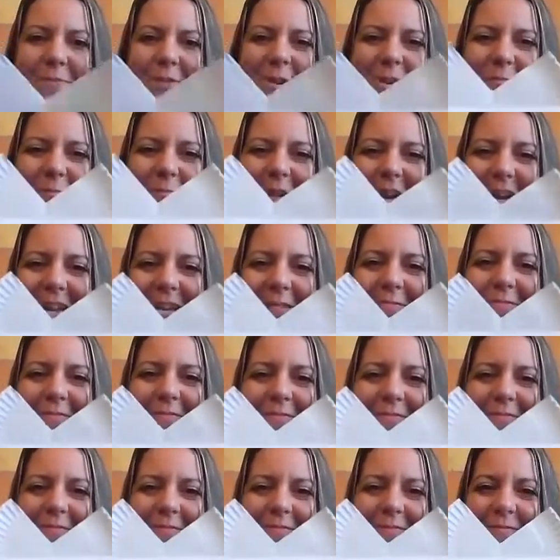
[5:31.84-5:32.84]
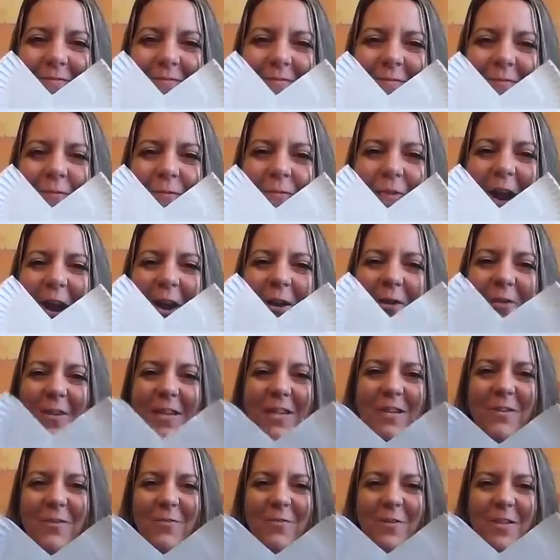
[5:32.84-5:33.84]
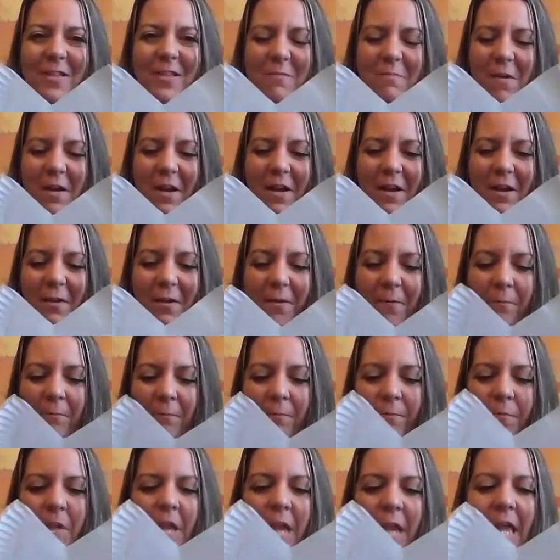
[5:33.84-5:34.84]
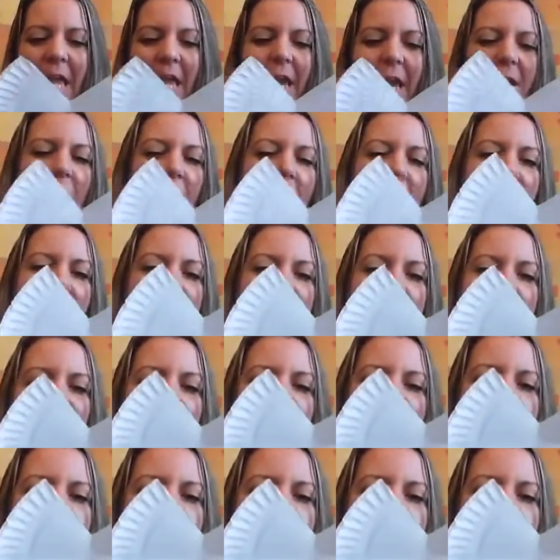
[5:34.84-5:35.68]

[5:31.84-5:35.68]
turn my frown into a smile. And I'm going to do